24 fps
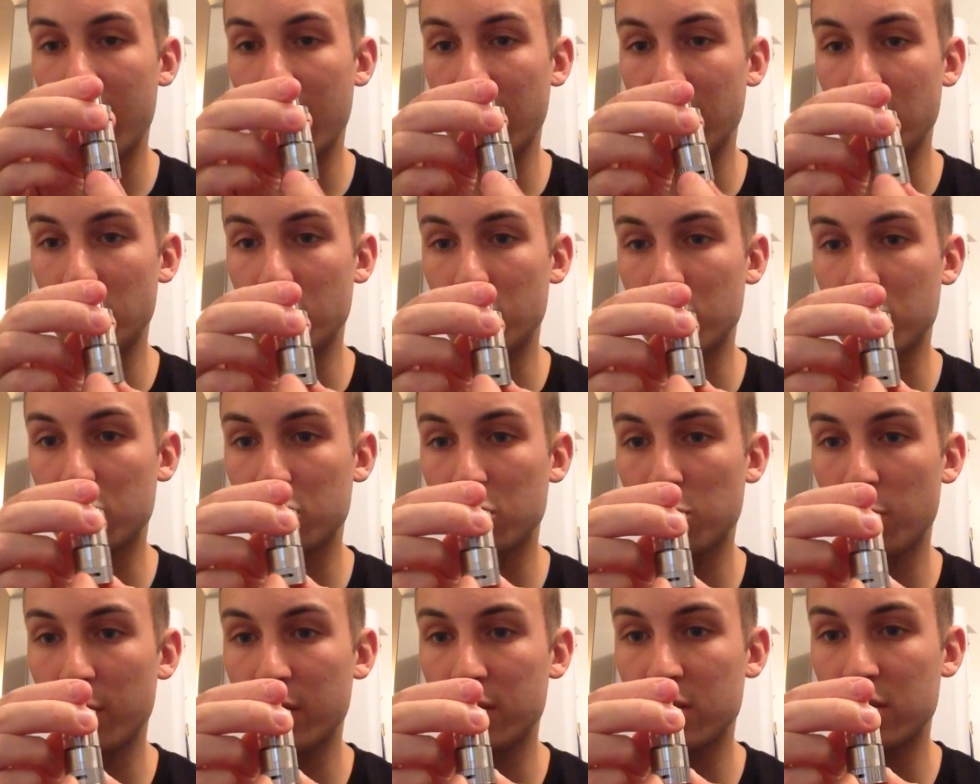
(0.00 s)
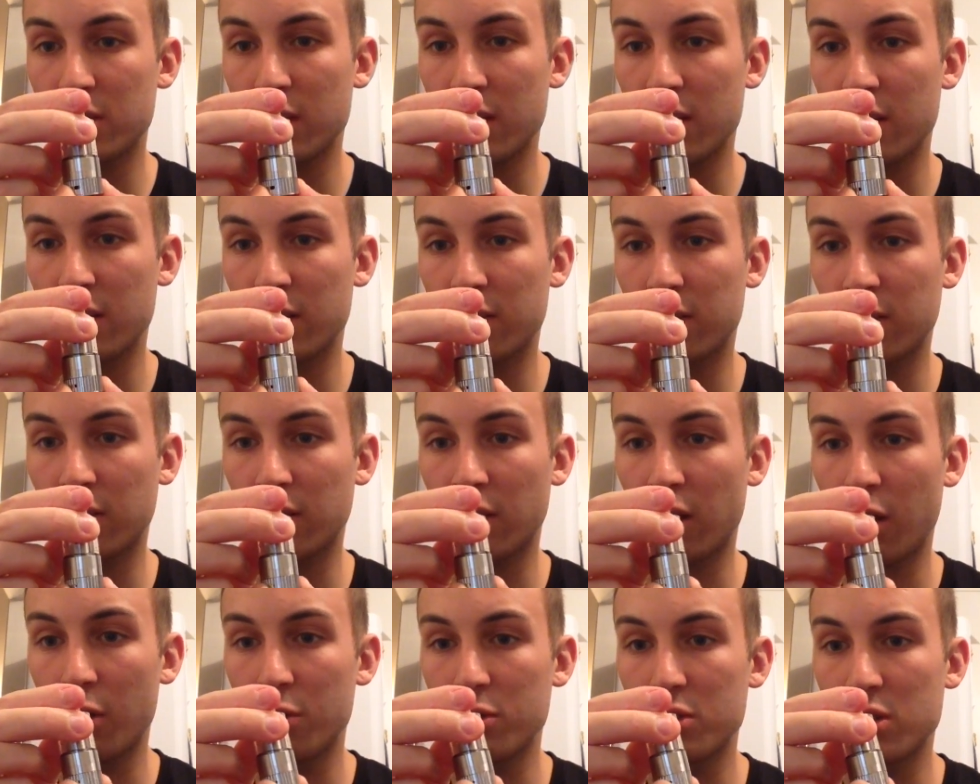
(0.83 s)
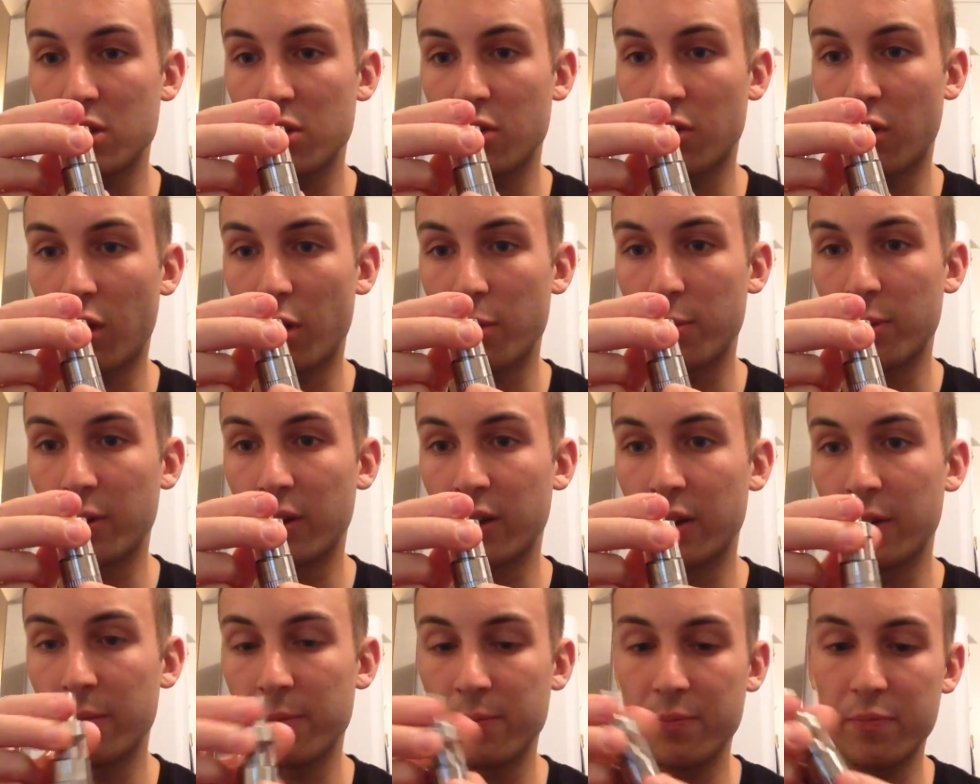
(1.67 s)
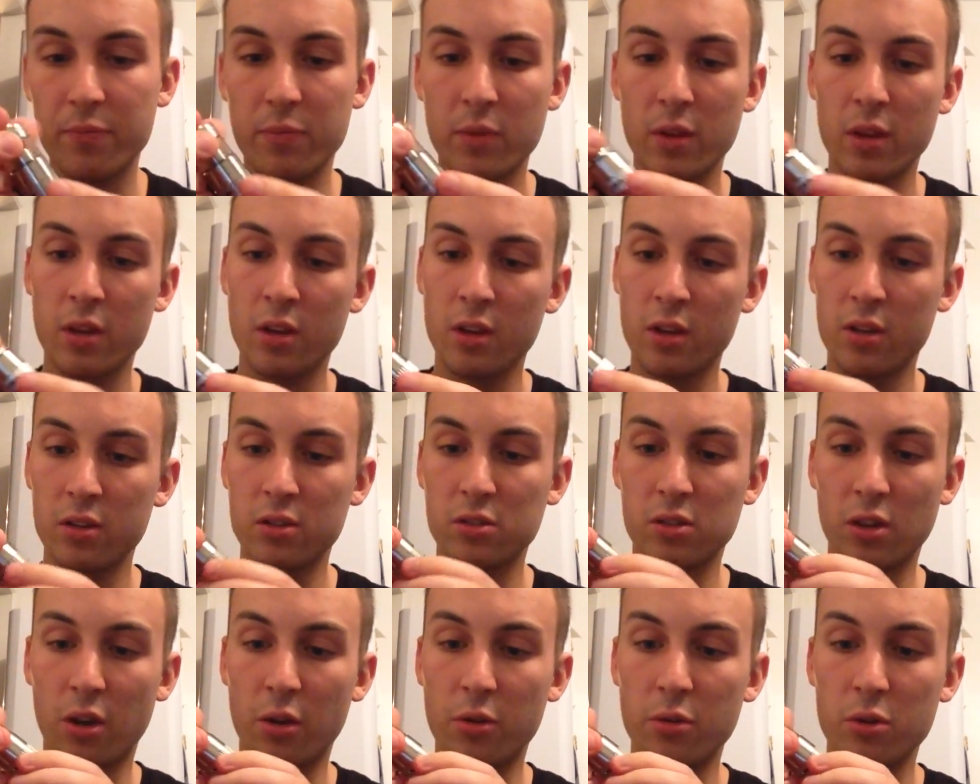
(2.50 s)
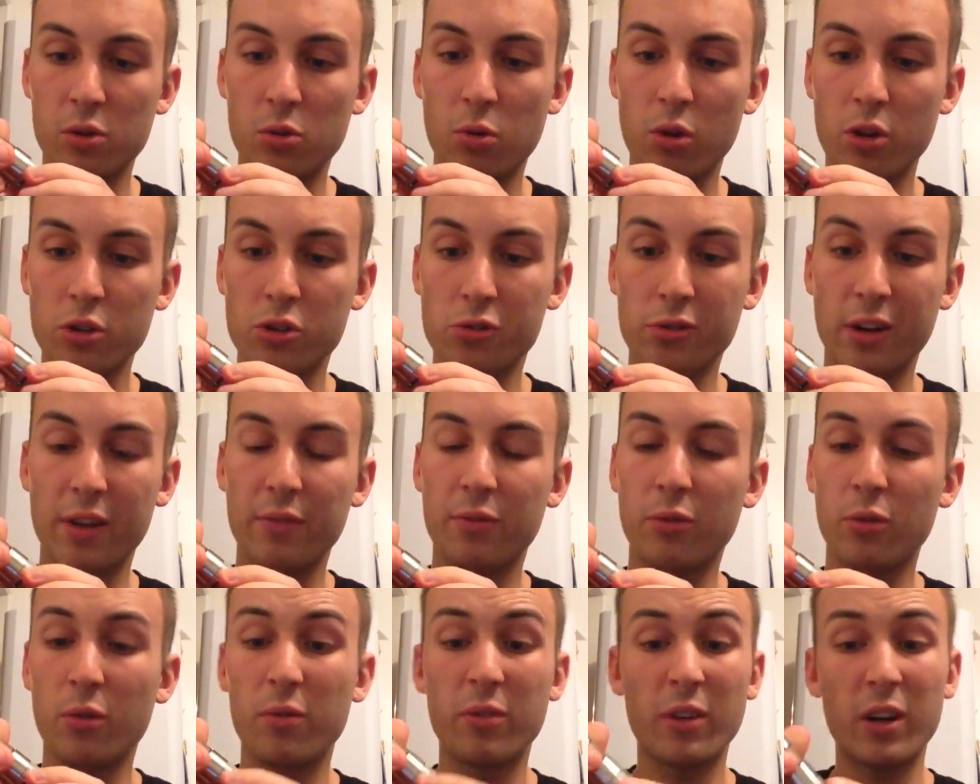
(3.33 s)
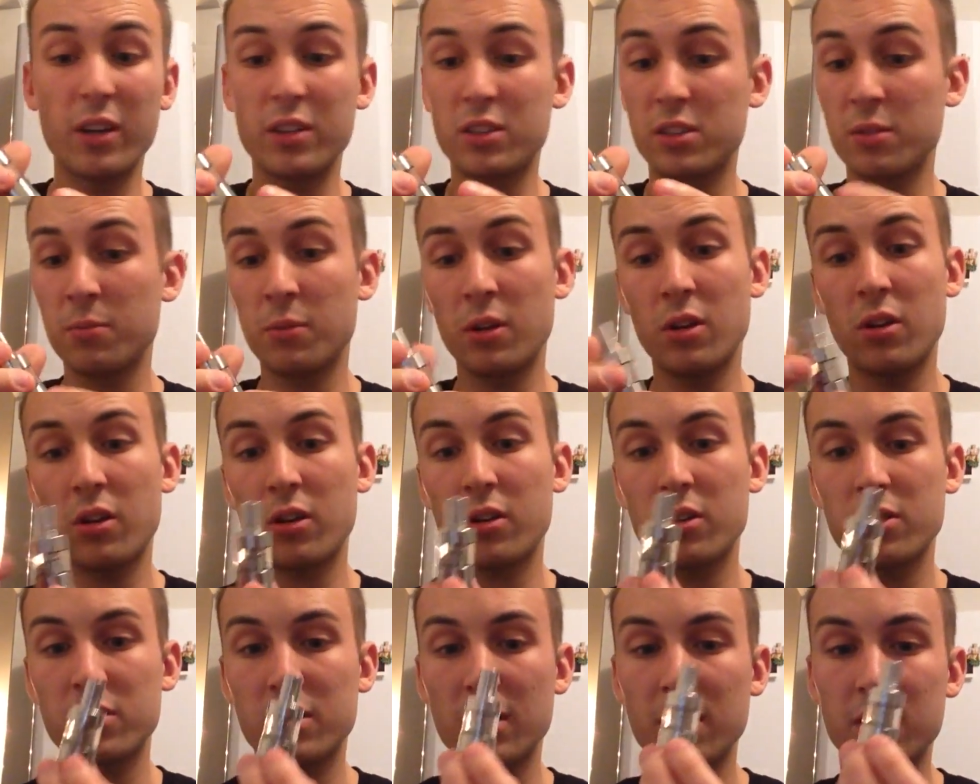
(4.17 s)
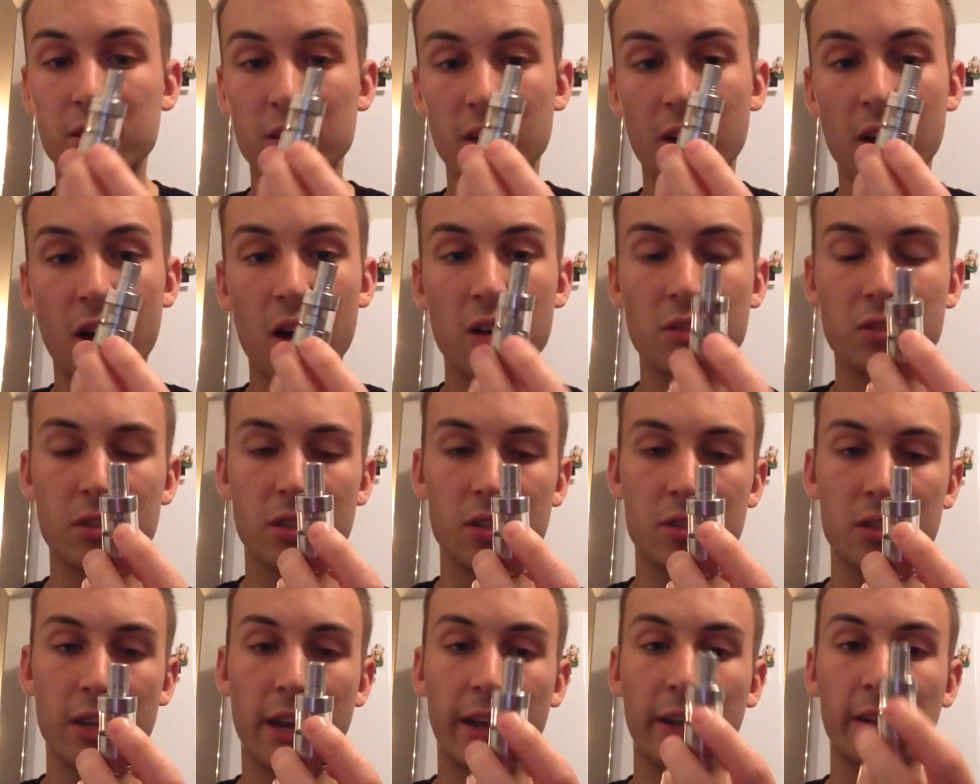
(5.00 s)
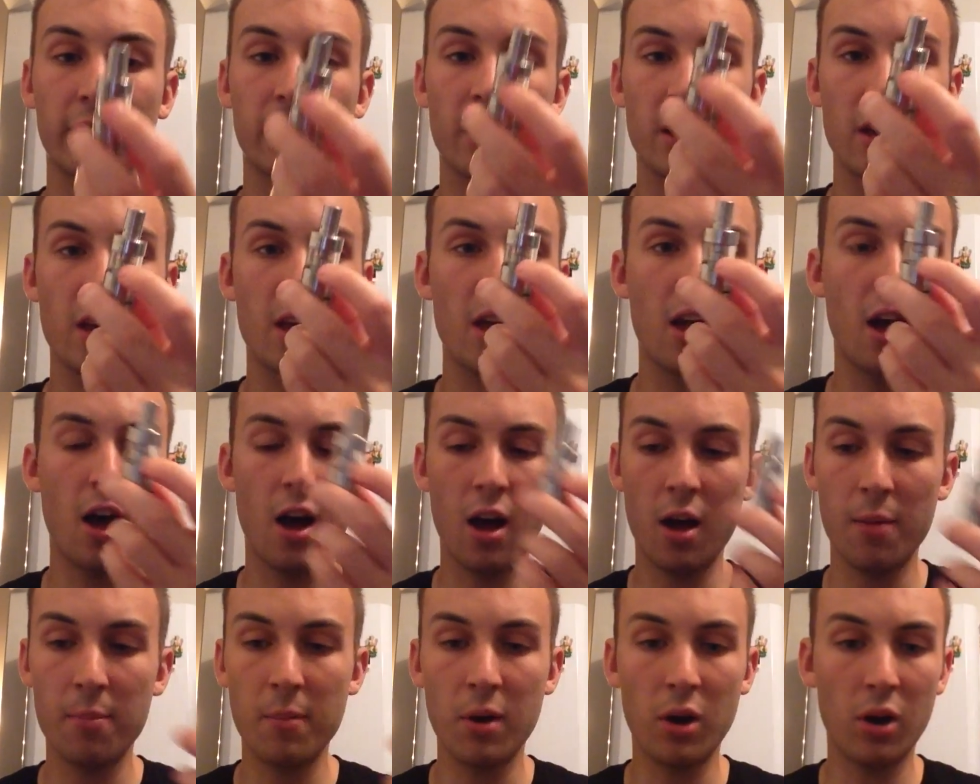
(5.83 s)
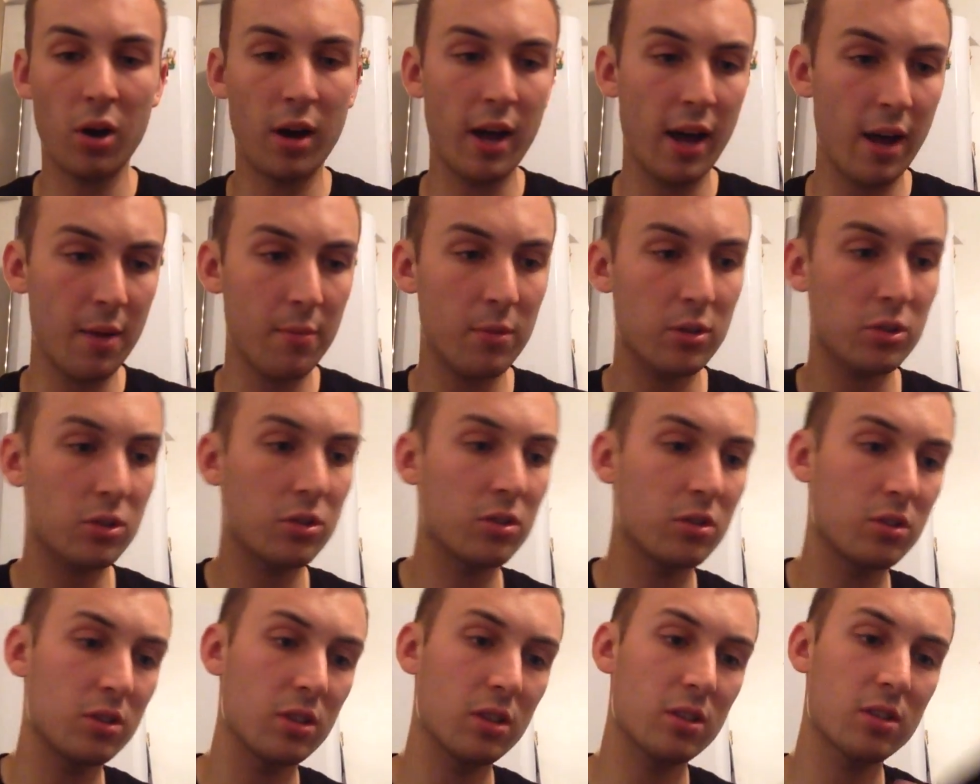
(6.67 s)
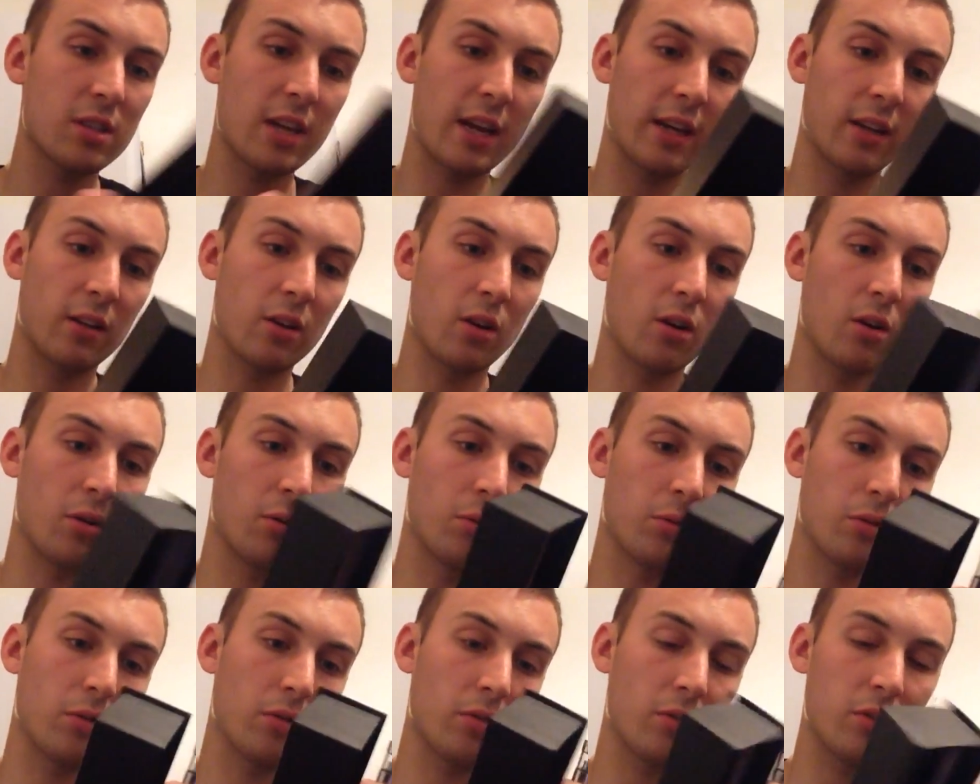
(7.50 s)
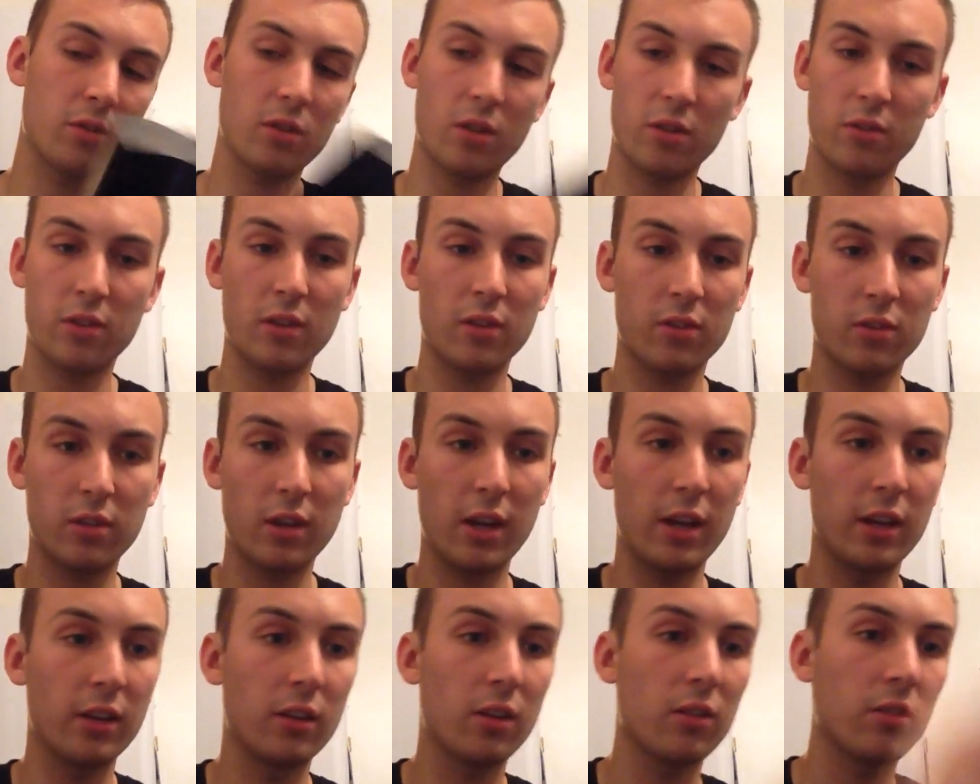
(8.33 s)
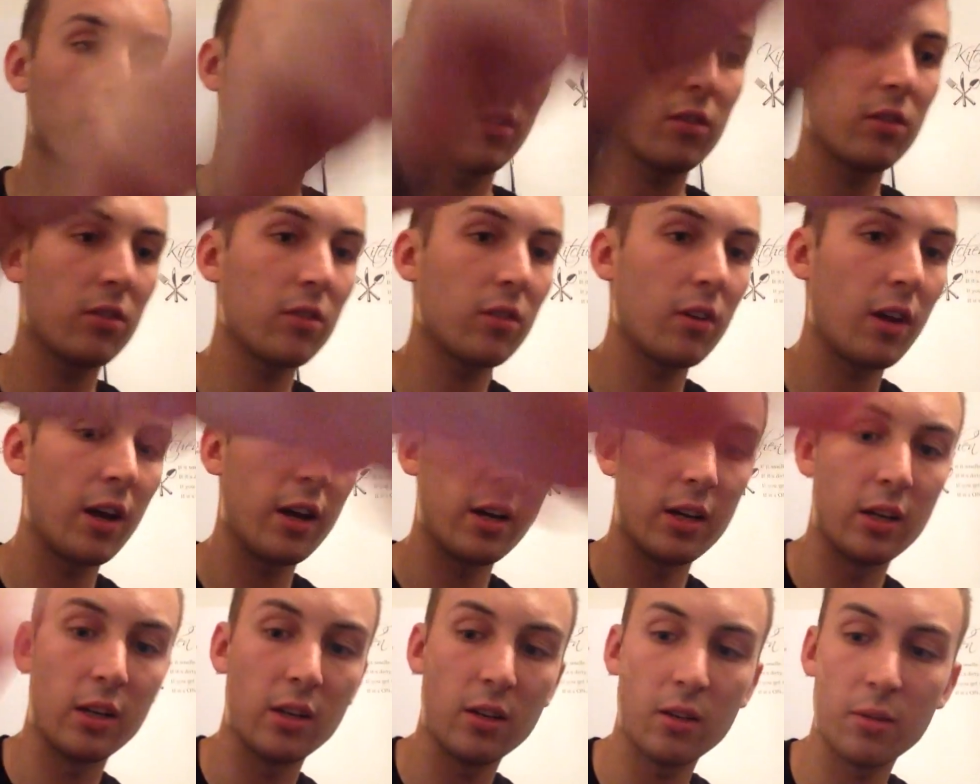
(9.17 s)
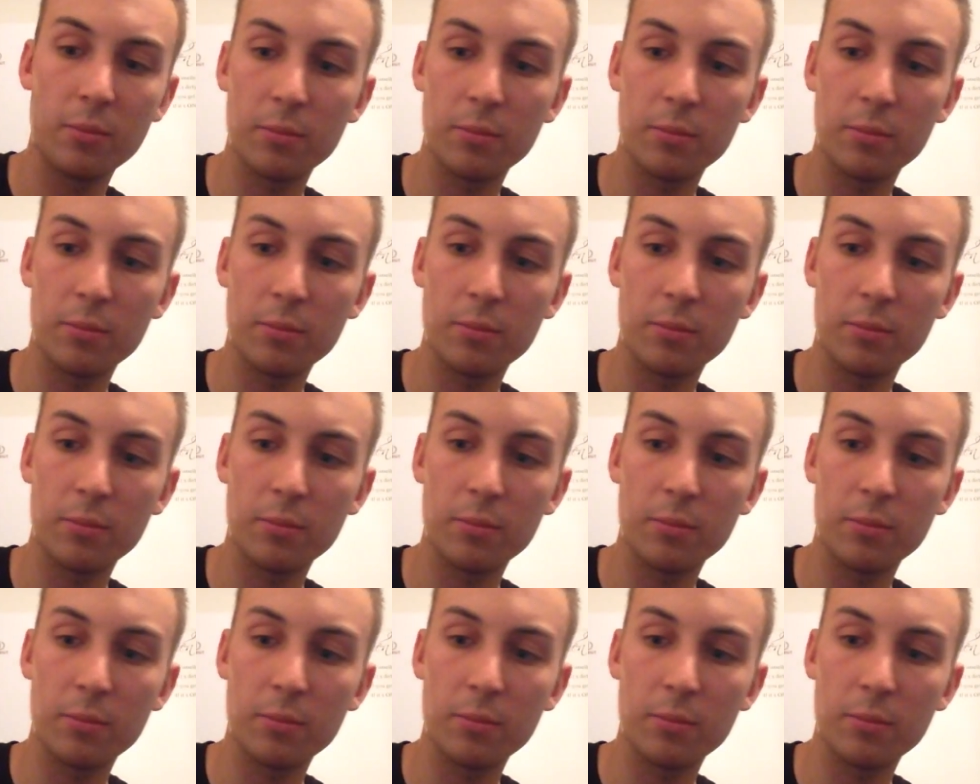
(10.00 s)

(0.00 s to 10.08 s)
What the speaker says: and you just twist it to close it or open it. So quite straightforward, very similar, like I said, to the Arctic tank. How much does this tank hold? Does it say? Does it say?